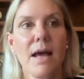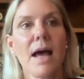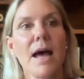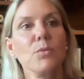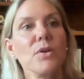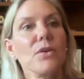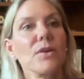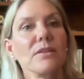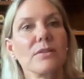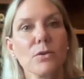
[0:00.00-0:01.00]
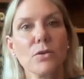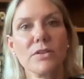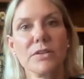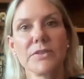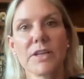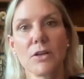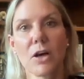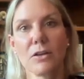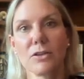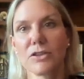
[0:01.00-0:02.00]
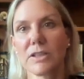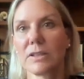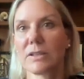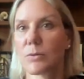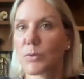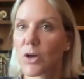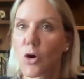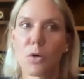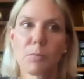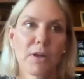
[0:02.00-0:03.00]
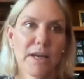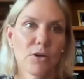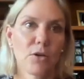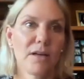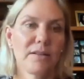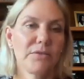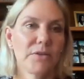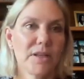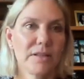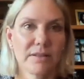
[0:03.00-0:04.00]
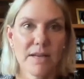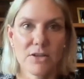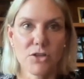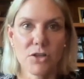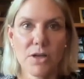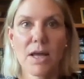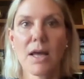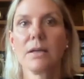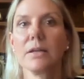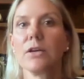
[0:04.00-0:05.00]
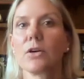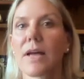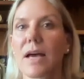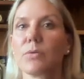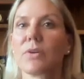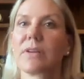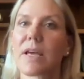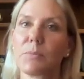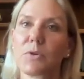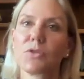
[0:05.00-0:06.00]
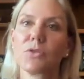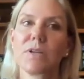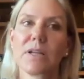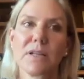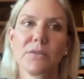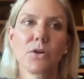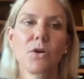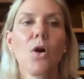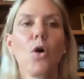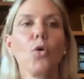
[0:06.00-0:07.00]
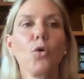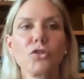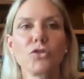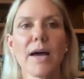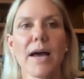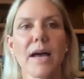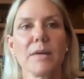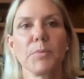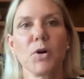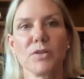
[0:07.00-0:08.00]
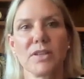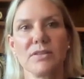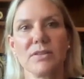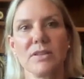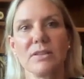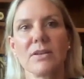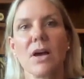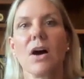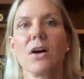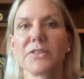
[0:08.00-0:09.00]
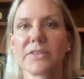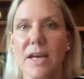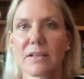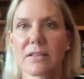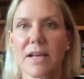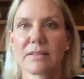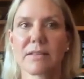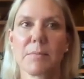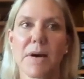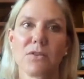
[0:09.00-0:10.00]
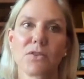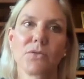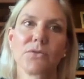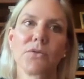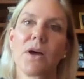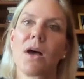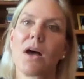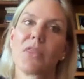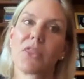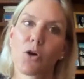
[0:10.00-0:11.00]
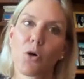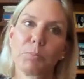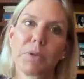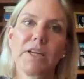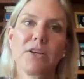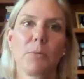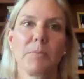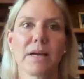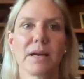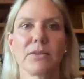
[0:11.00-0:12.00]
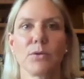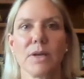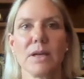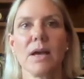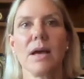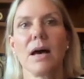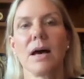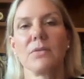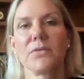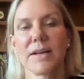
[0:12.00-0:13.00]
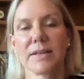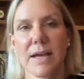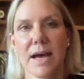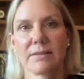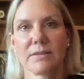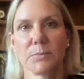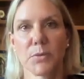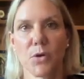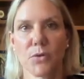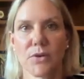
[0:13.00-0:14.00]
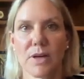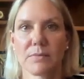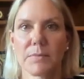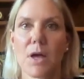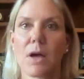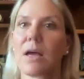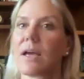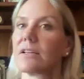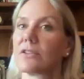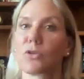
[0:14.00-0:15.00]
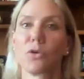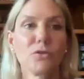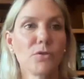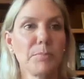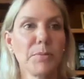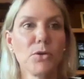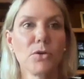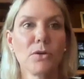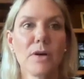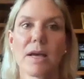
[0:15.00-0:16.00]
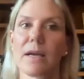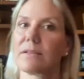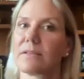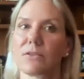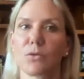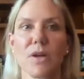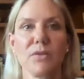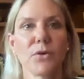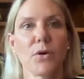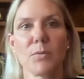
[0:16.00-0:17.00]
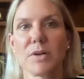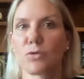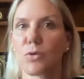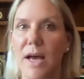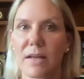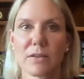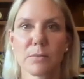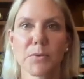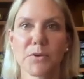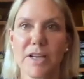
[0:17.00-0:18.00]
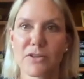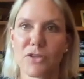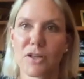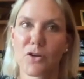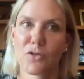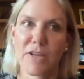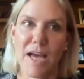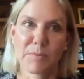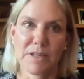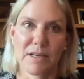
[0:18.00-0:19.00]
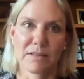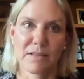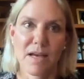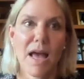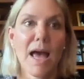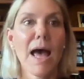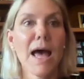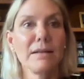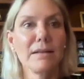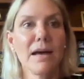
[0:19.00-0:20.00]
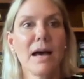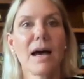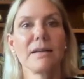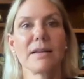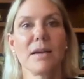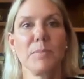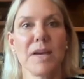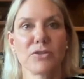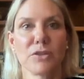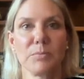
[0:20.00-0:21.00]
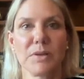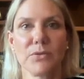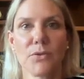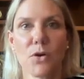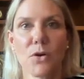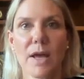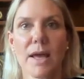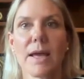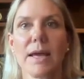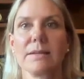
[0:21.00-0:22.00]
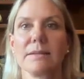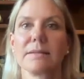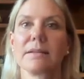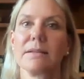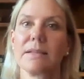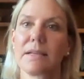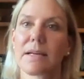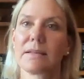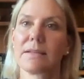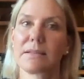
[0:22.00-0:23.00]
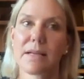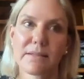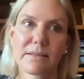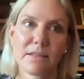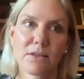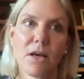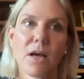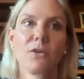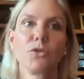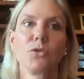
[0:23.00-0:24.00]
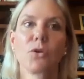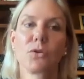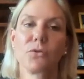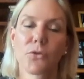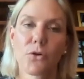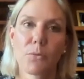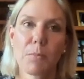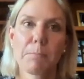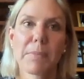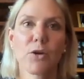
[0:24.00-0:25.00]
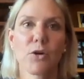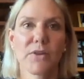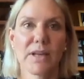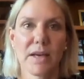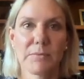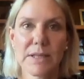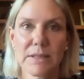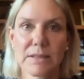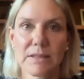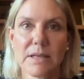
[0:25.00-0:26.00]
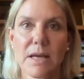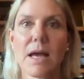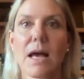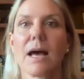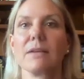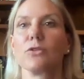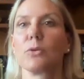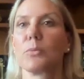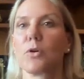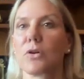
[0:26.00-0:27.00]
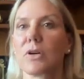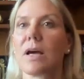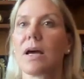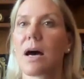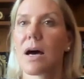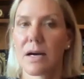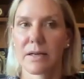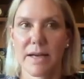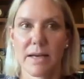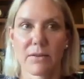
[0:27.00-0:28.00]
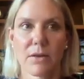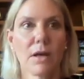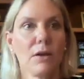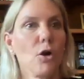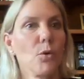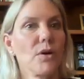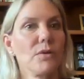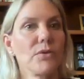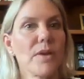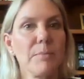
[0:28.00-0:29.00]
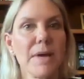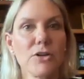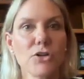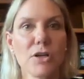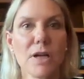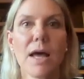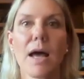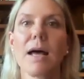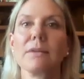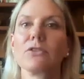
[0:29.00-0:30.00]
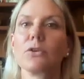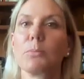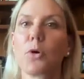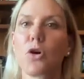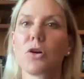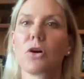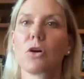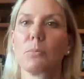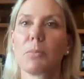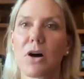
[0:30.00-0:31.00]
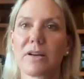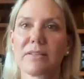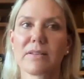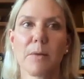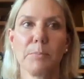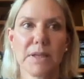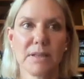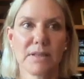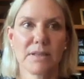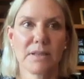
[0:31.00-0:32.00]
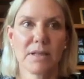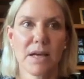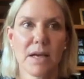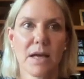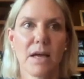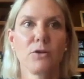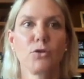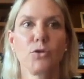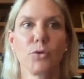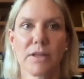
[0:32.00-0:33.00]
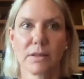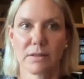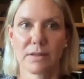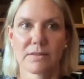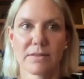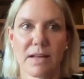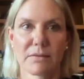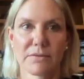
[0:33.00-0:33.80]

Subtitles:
And with our exclusive technology that we call molecular differentiation, NeoLife was able to deliver ultra-high potencies of standardized amount of the complete omega-3 fatty acid profile. It is ultra pure, it is screened for over 200 potential contaminants. And as I mentioned before, it is clinically tested to confirm bioavailability and support heart health, lower inflammation, and support our body's ability to heal itself.